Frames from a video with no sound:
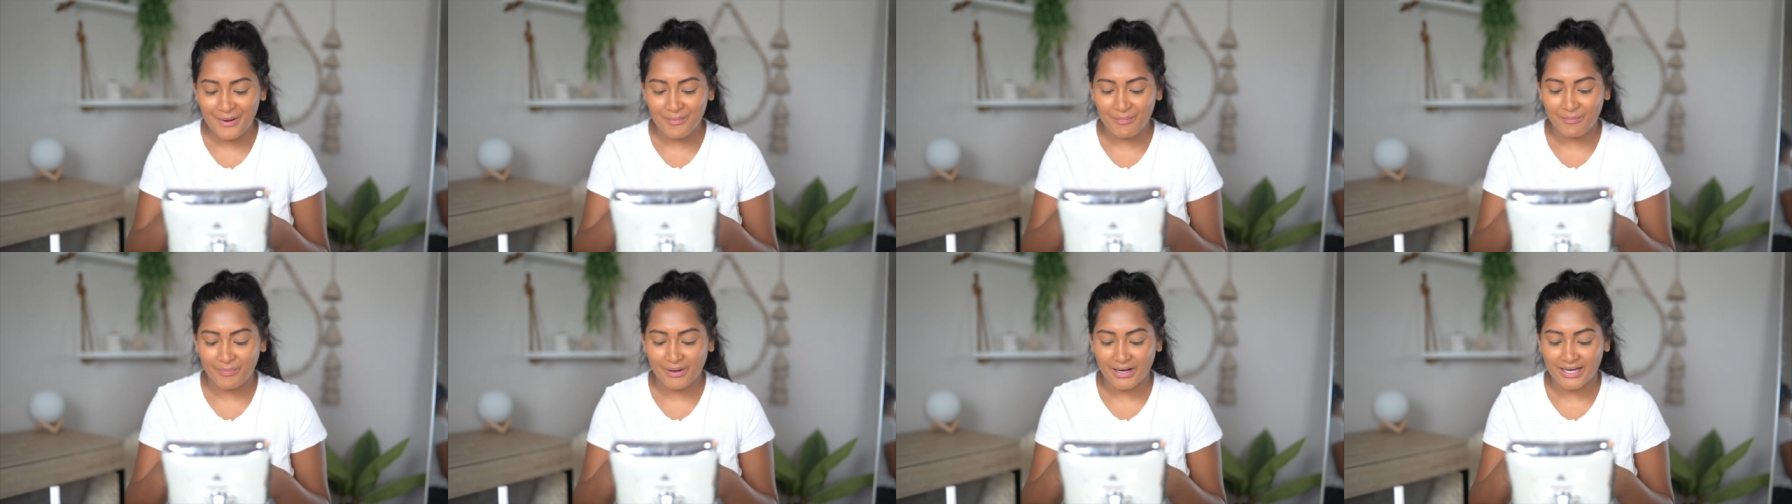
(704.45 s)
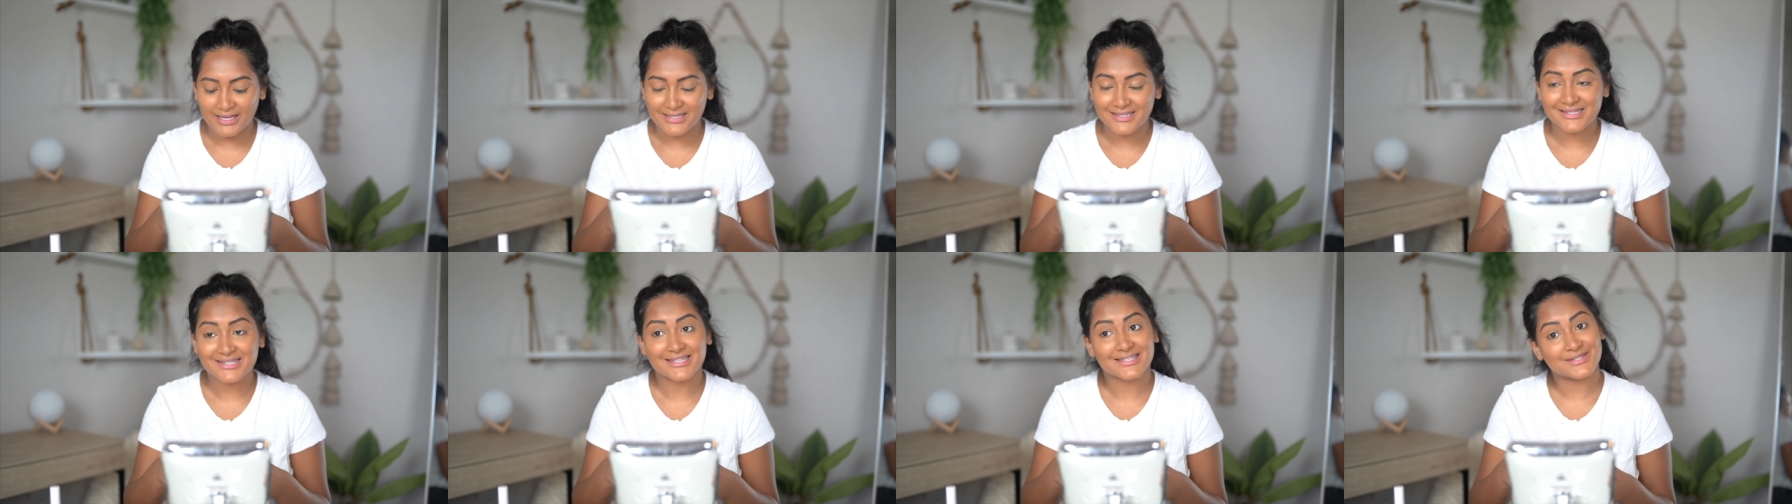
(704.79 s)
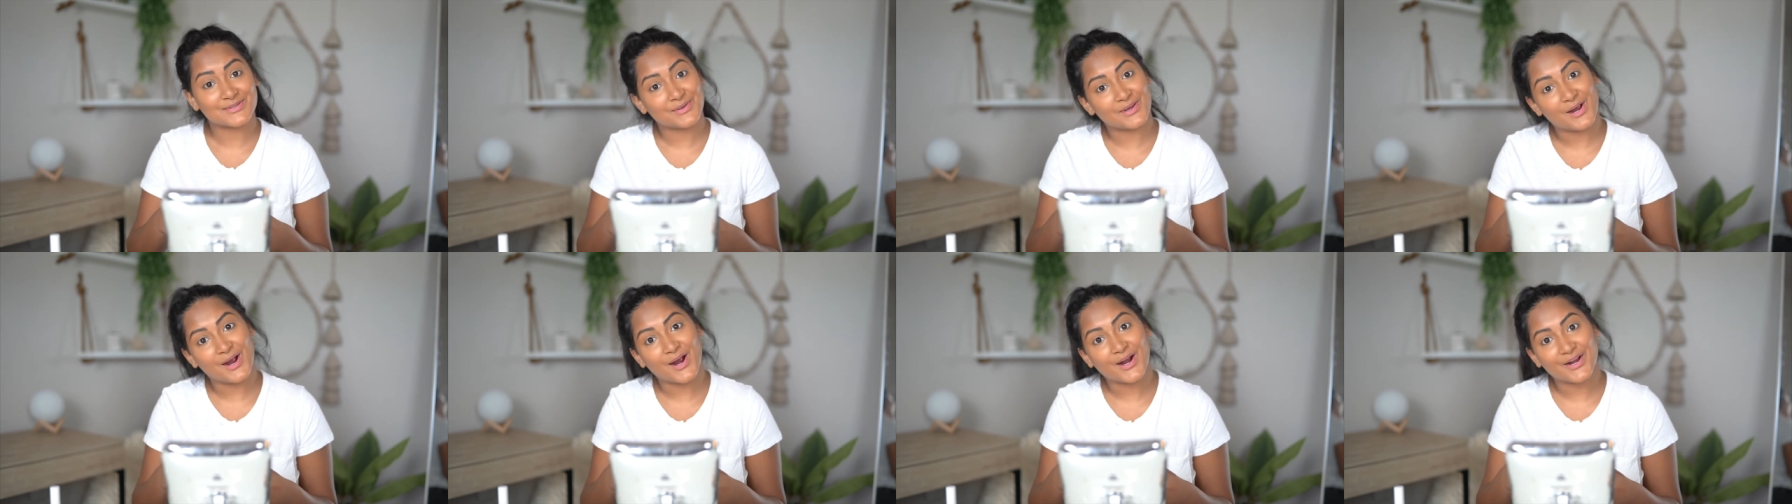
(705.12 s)
But since
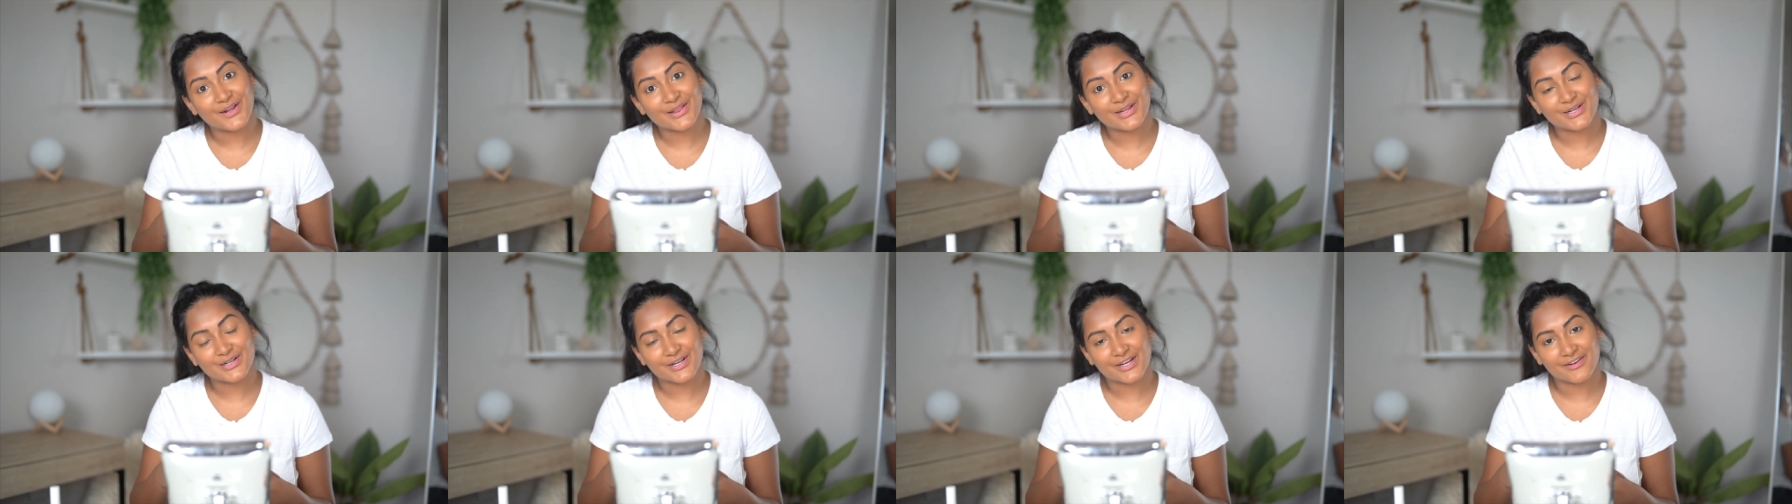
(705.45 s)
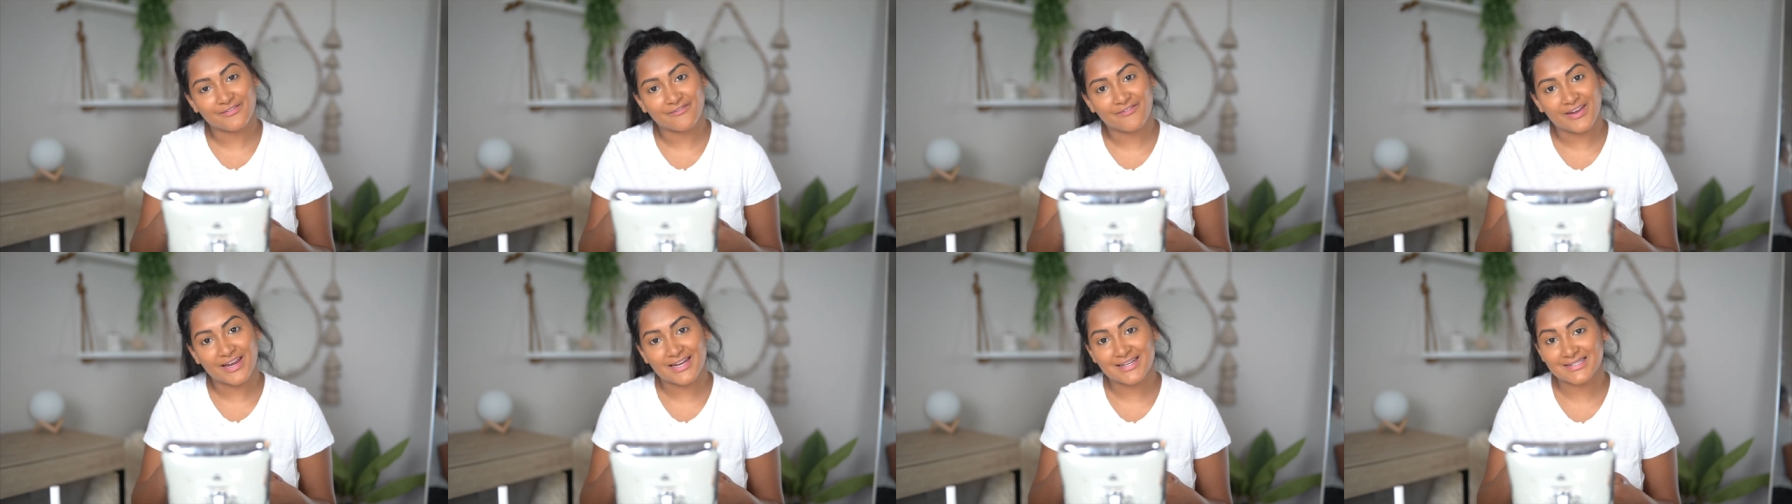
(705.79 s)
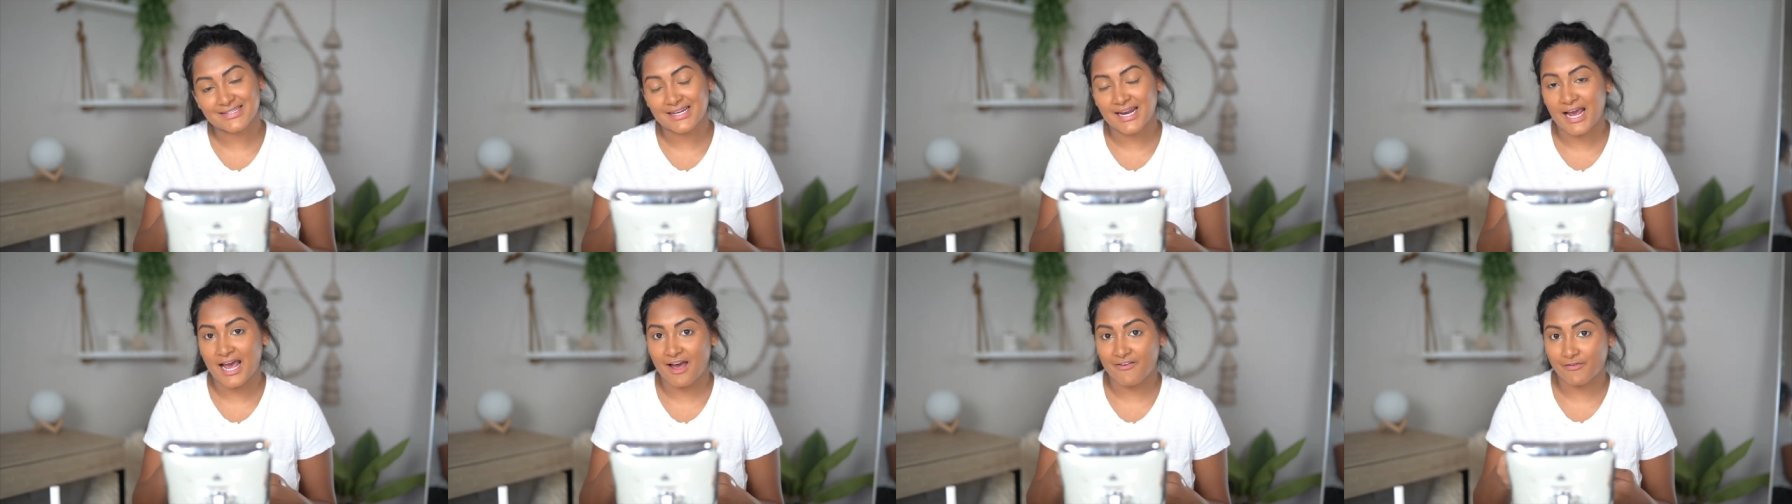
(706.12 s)
we are in the cream phase
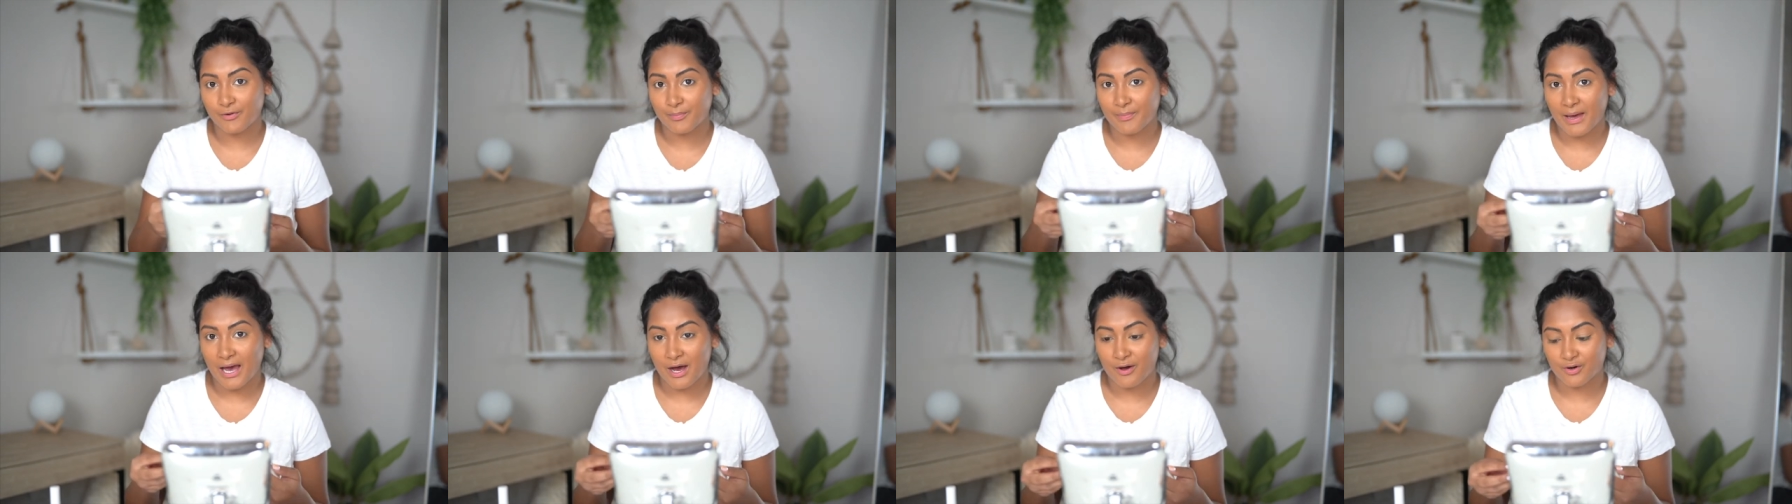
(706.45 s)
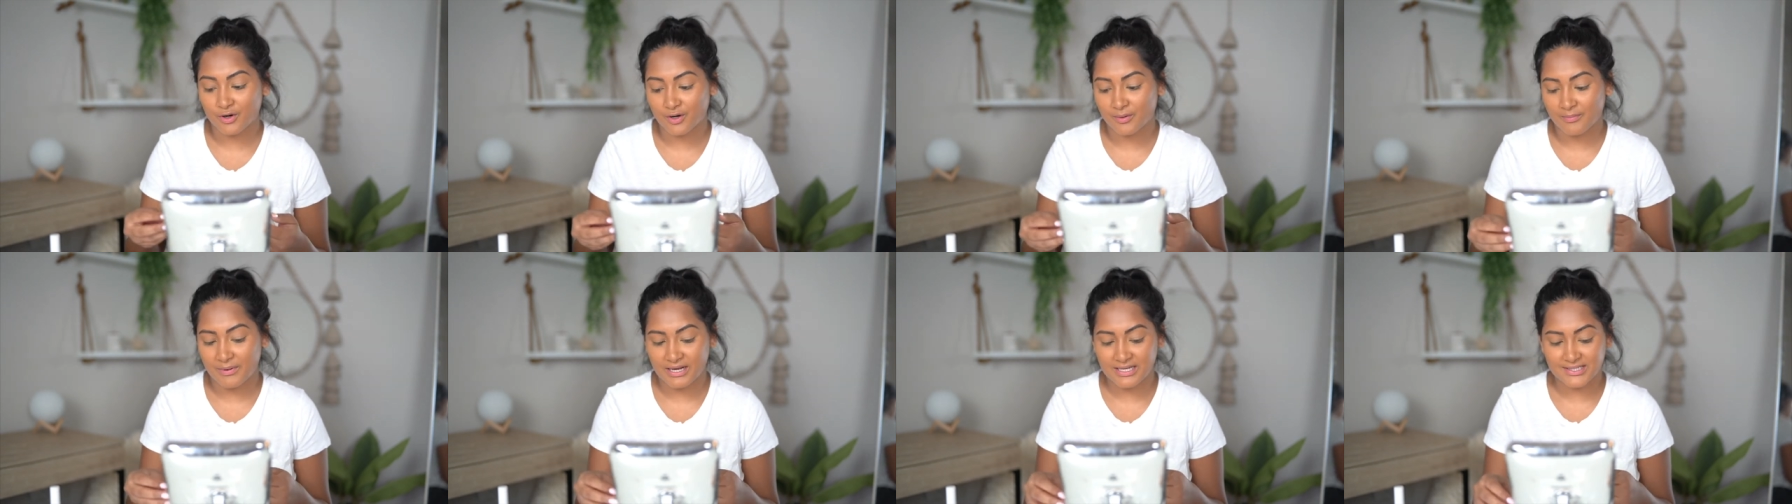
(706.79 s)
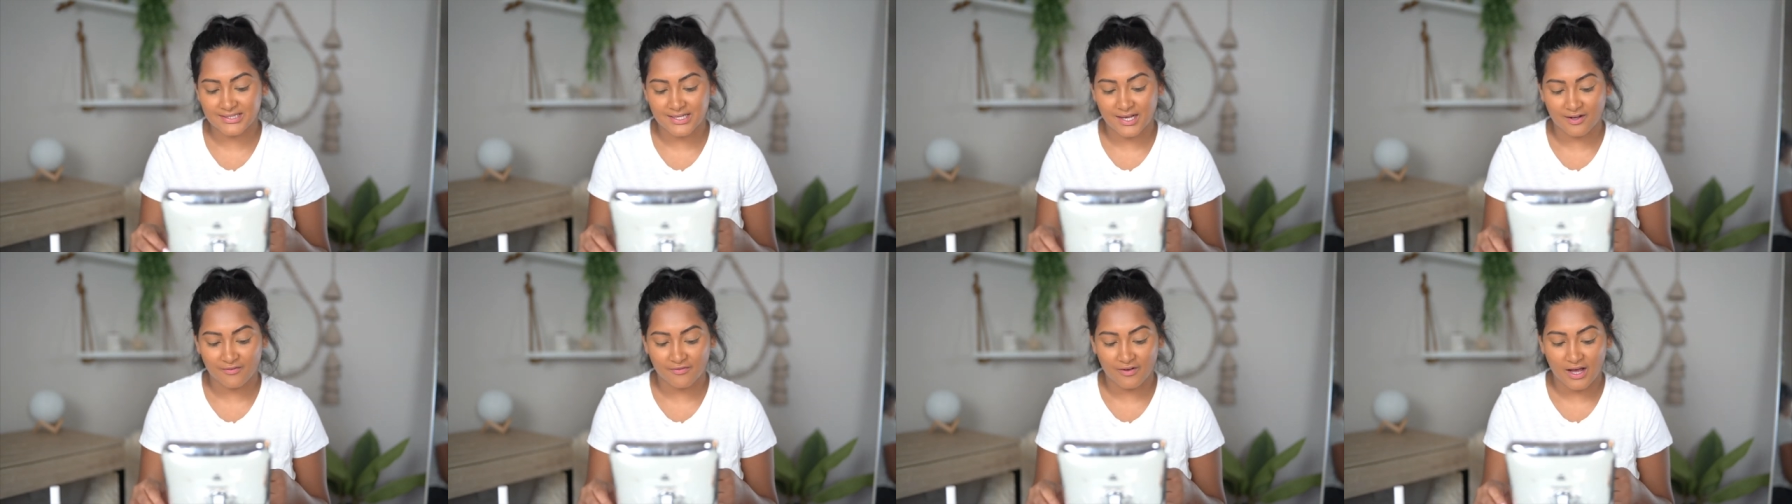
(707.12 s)
and I haven't powdered
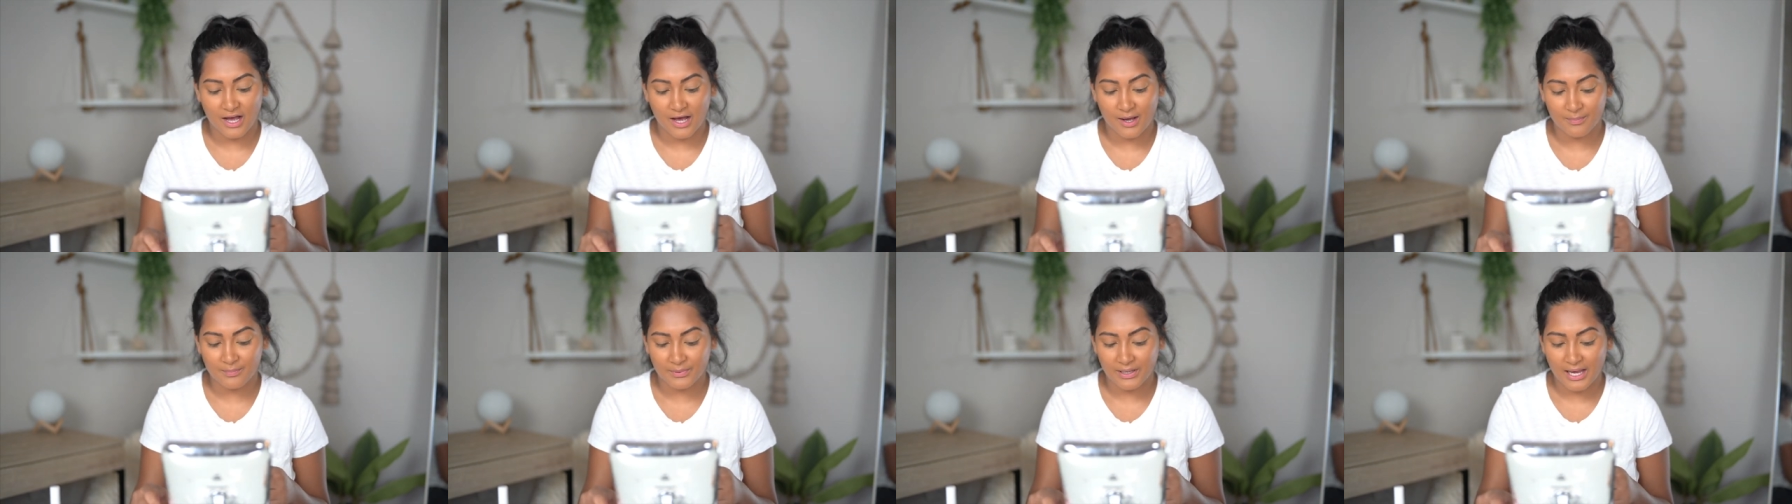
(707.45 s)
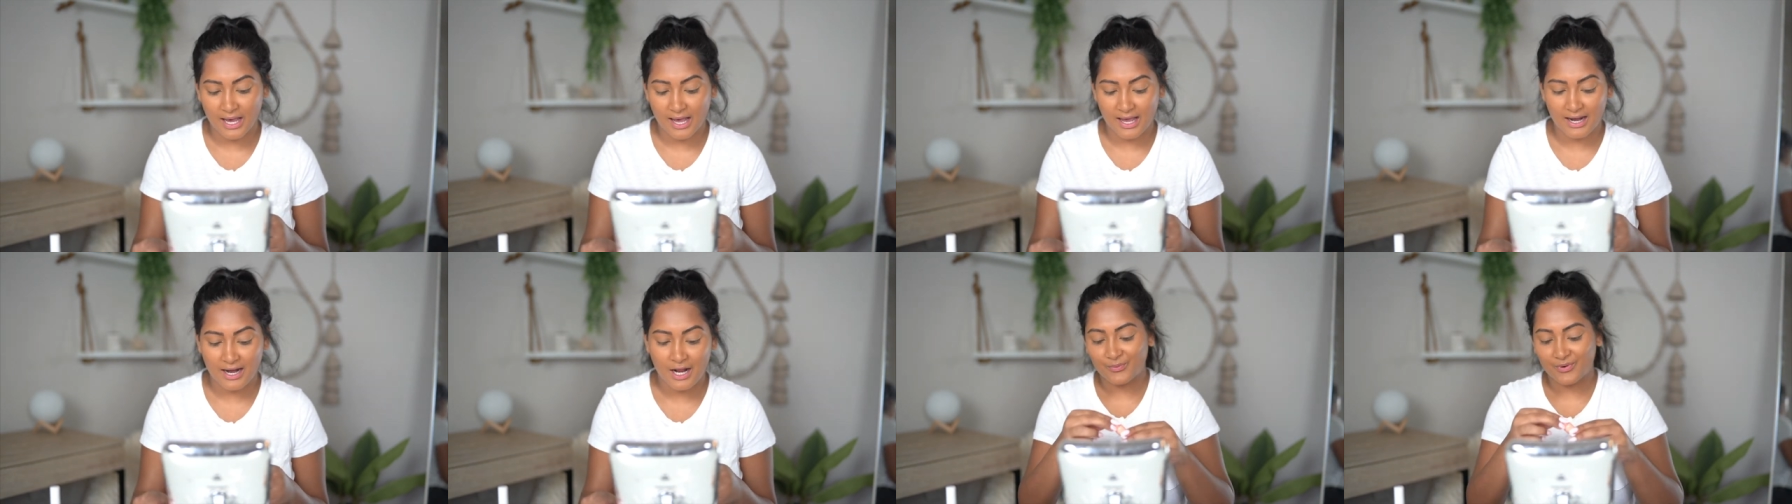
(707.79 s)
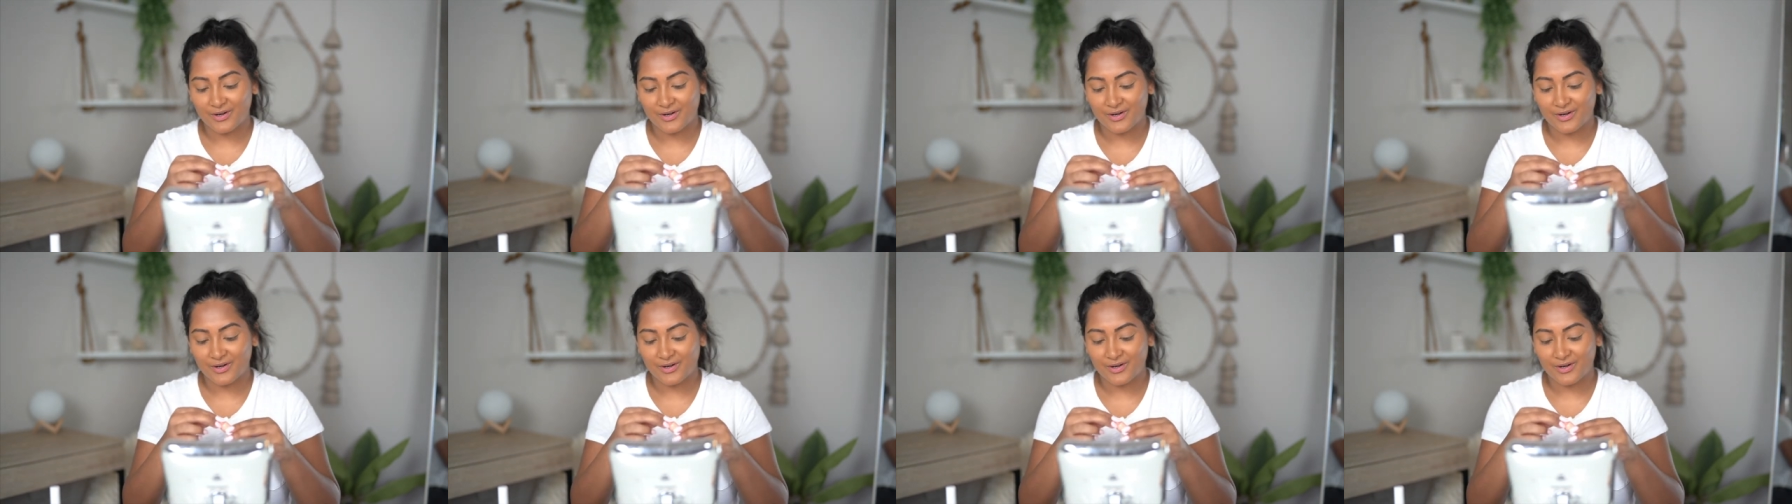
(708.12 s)
myself up yet,